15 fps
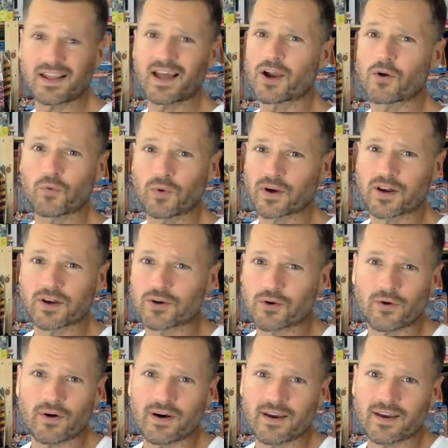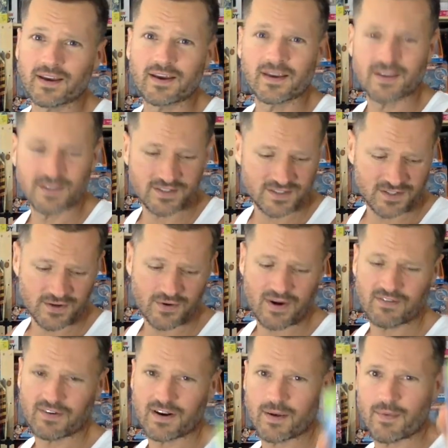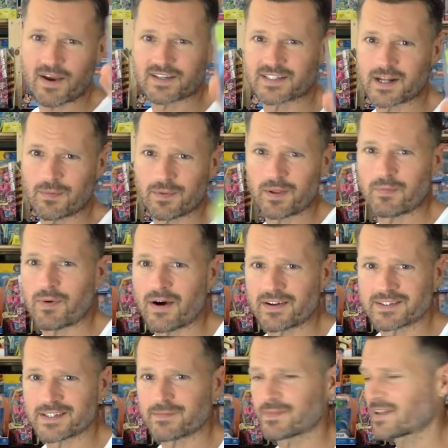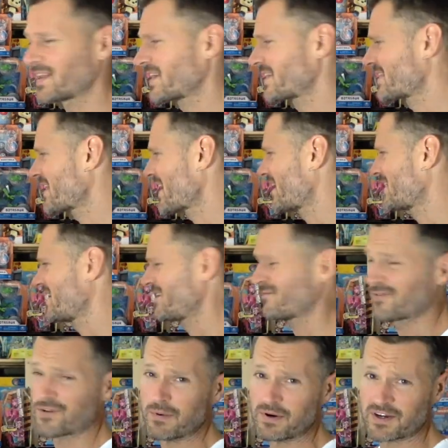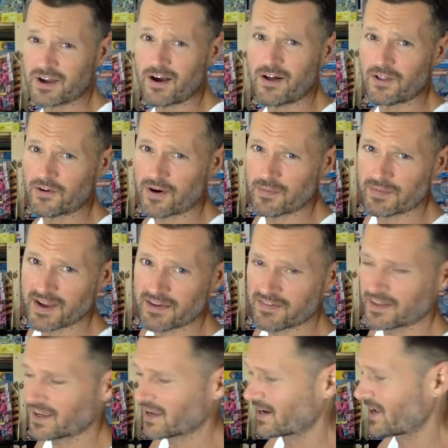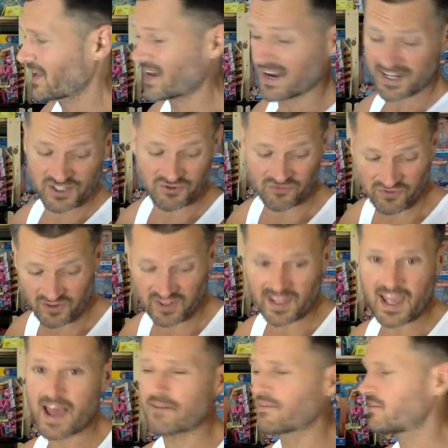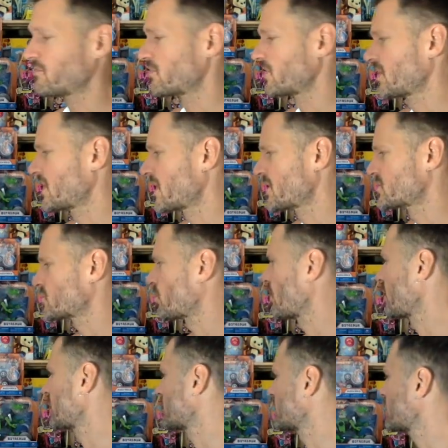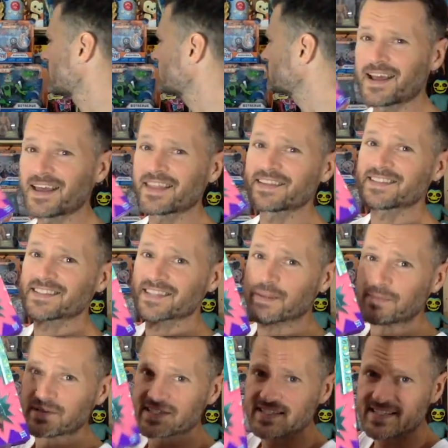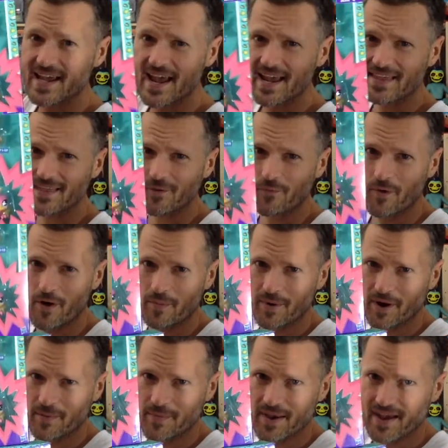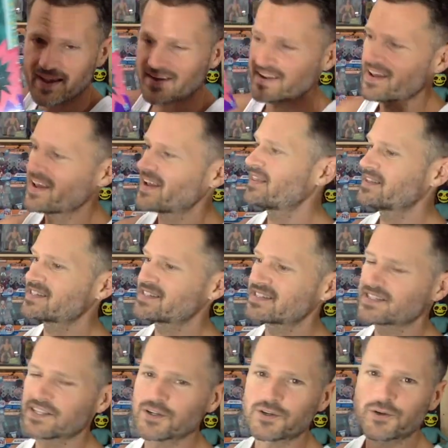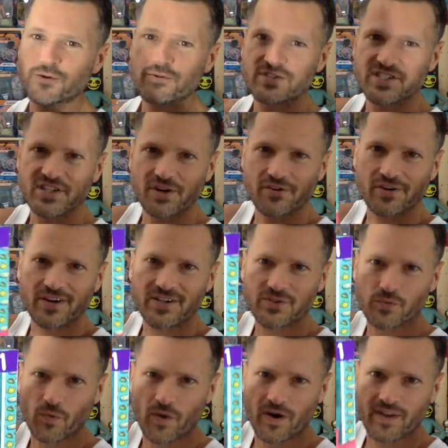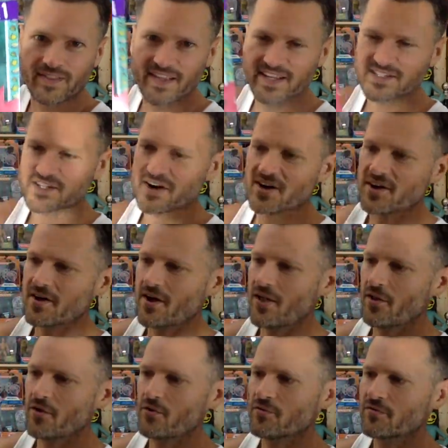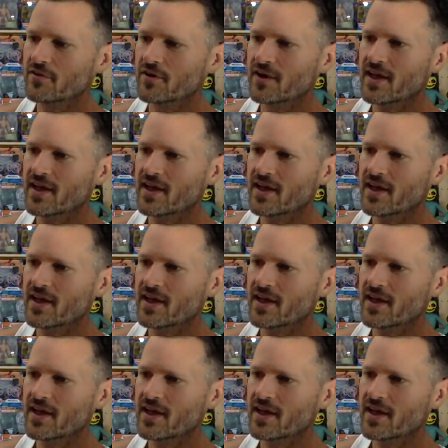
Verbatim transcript: like a wooden toy. So every time I stumble upon something like that for a dollar, I'm definitely going to get it. It's really heavy, really nice quality. This is the mistake that Walmart made. This is the new Series 1. They started all over